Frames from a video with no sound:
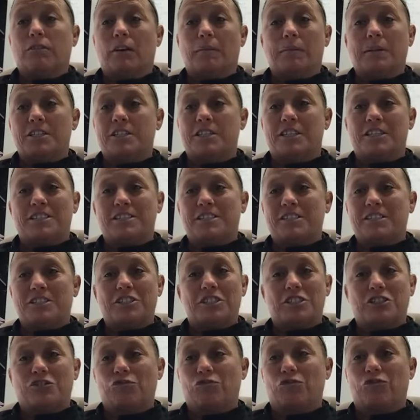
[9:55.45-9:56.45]
I mean, she's
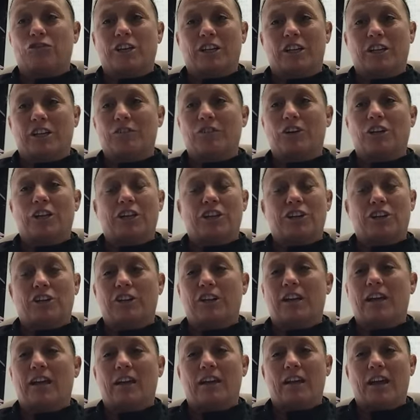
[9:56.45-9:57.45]
just really, really
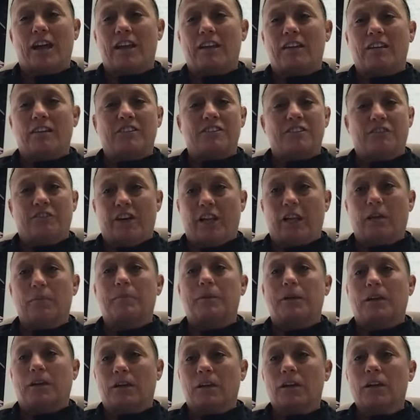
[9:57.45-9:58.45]
good at
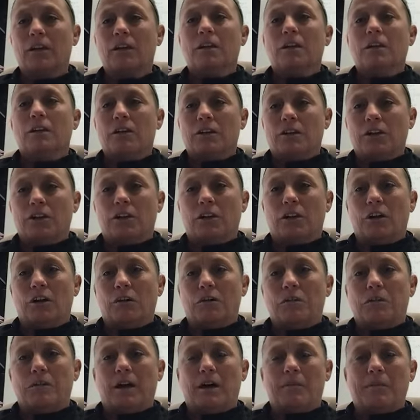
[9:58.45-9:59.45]
developing, you
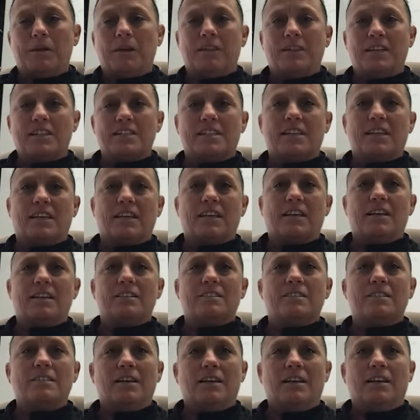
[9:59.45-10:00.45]
know, I mean, these
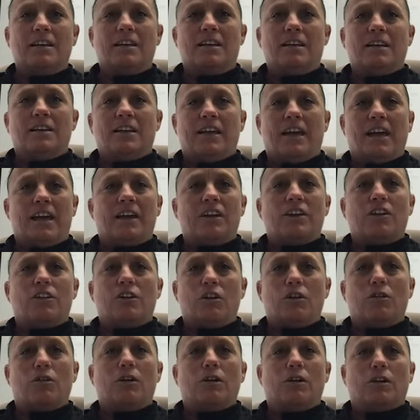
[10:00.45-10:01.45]
kids, yeah, you
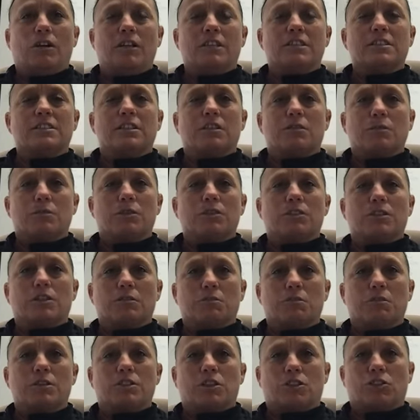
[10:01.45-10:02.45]
know, Alyssa
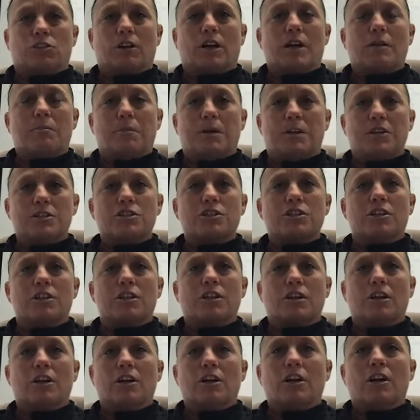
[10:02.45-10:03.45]
was a great
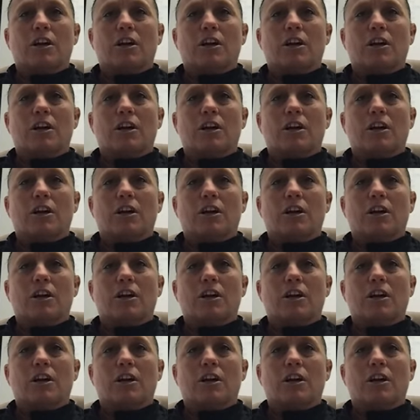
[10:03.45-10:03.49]
pitcher,